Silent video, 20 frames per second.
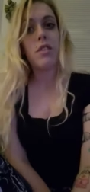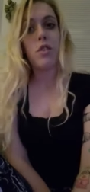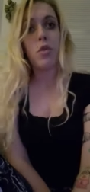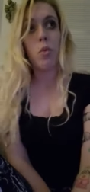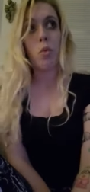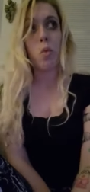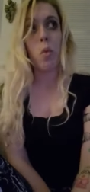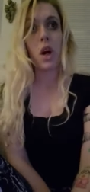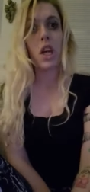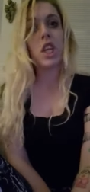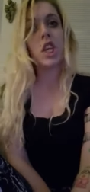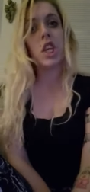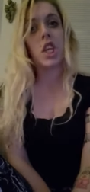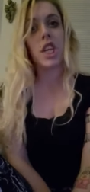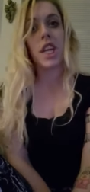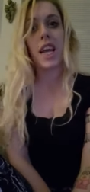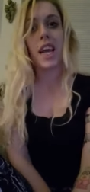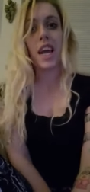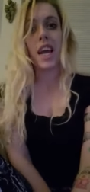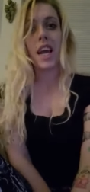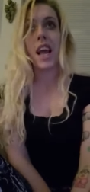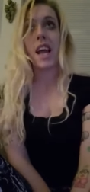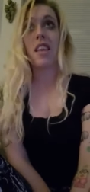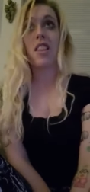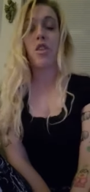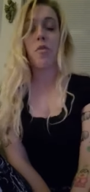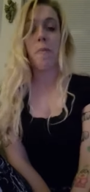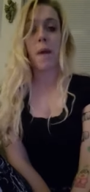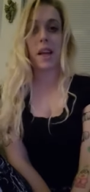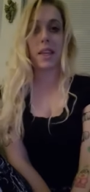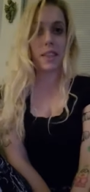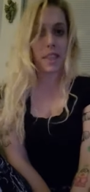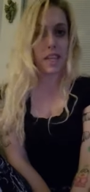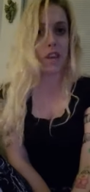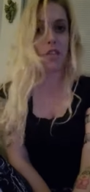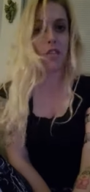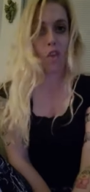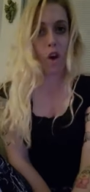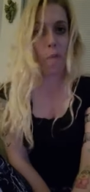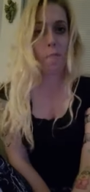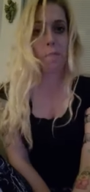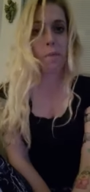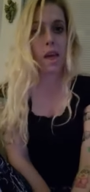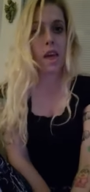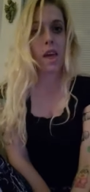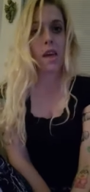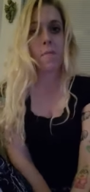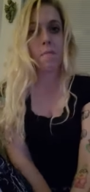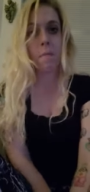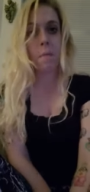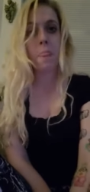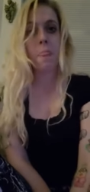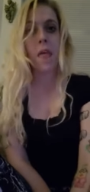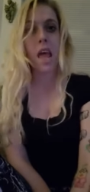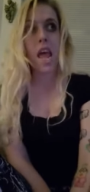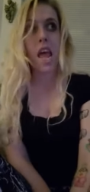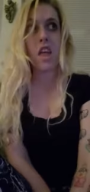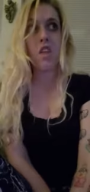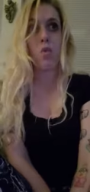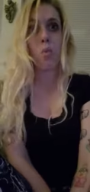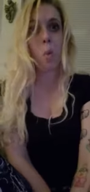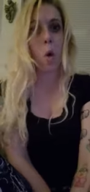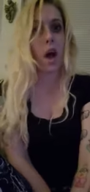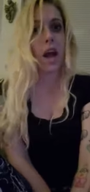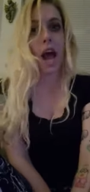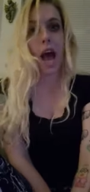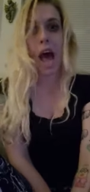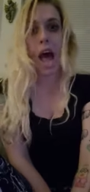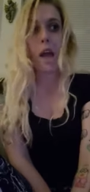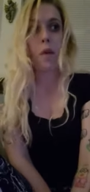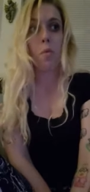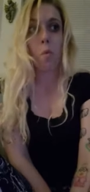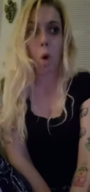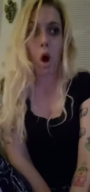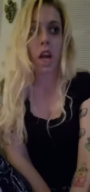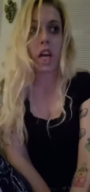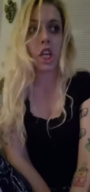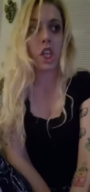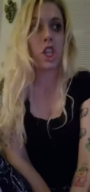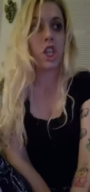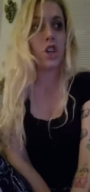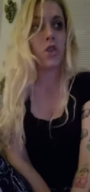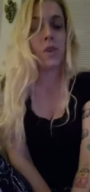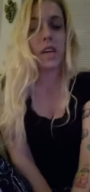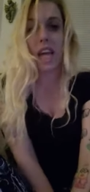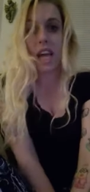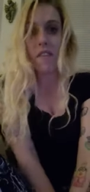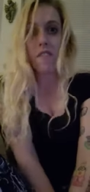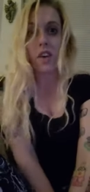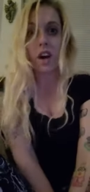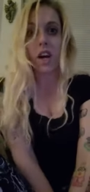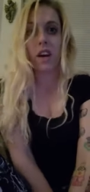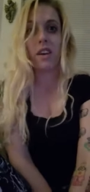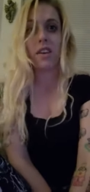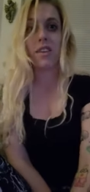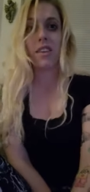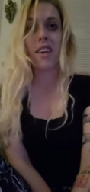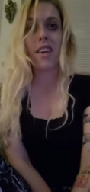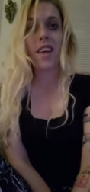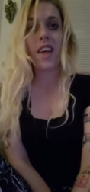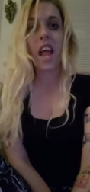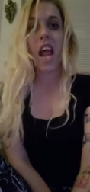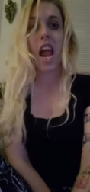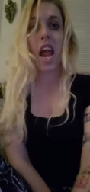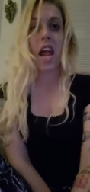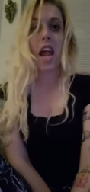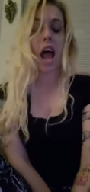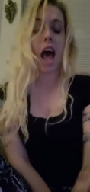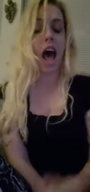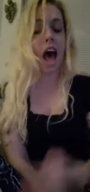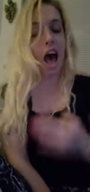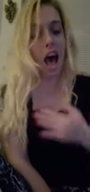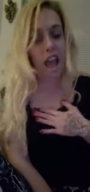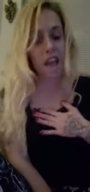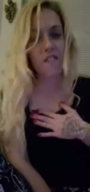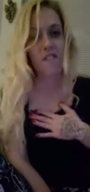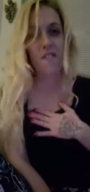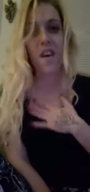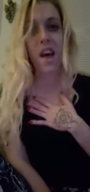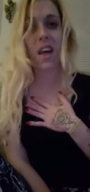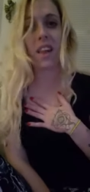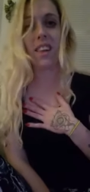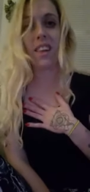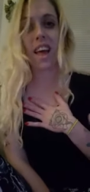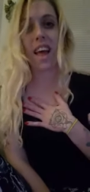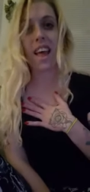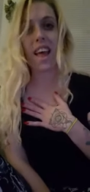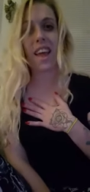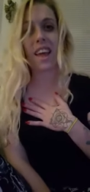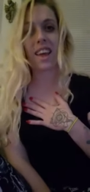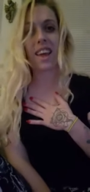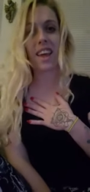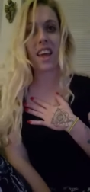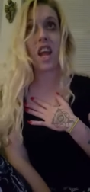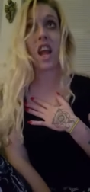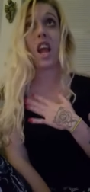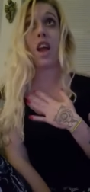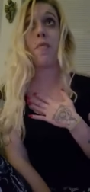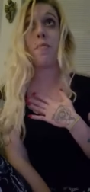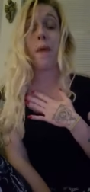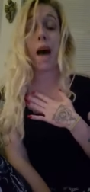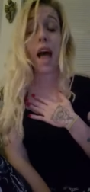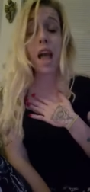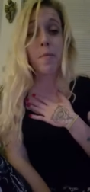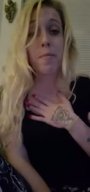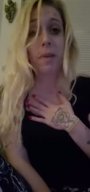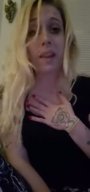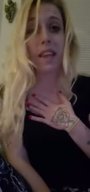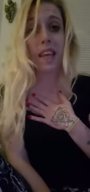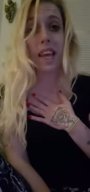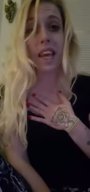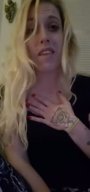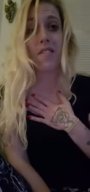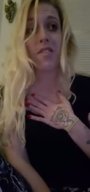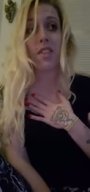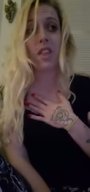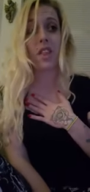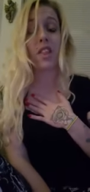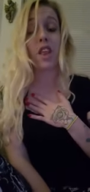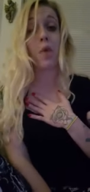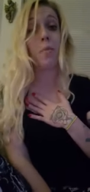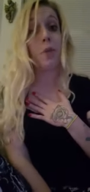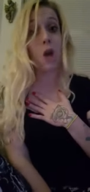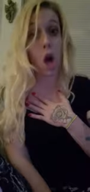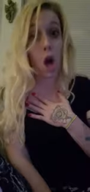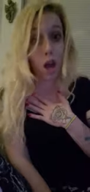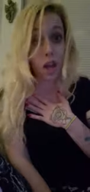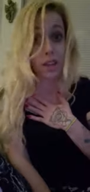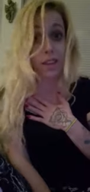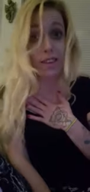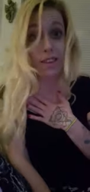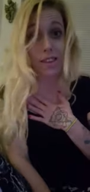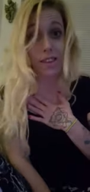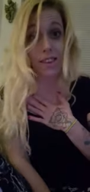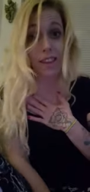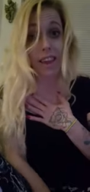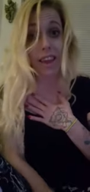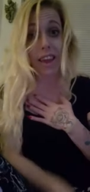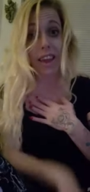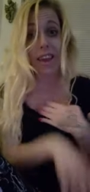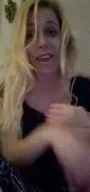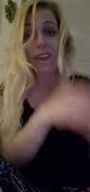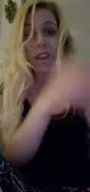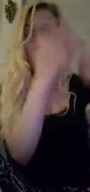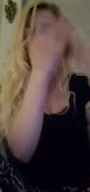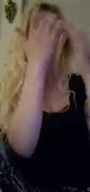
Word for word: what she expected from me is what I wanted to give her. And I felt like in my beliefs subconsciously